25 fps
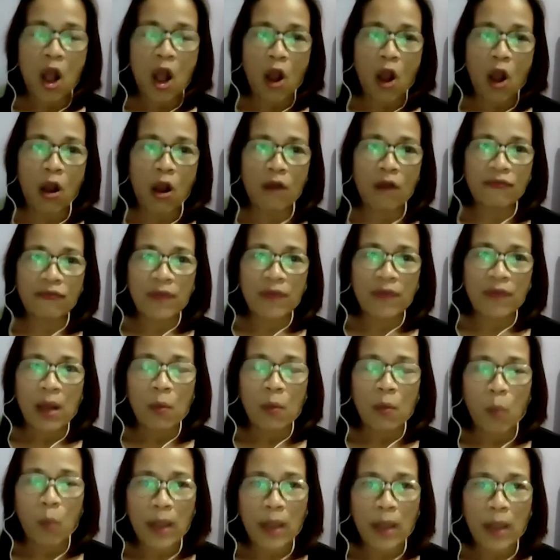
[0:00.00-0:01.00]
of
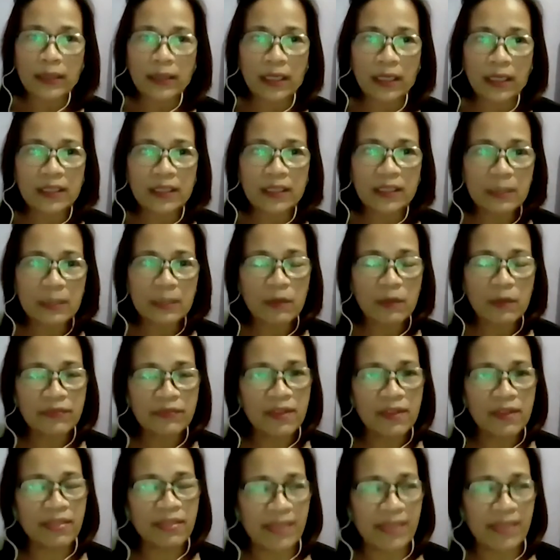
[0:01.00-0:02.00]
what are some of
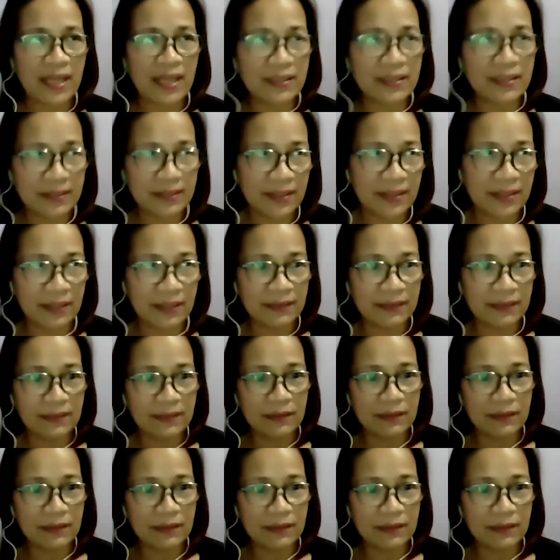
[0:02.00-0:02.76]
the things that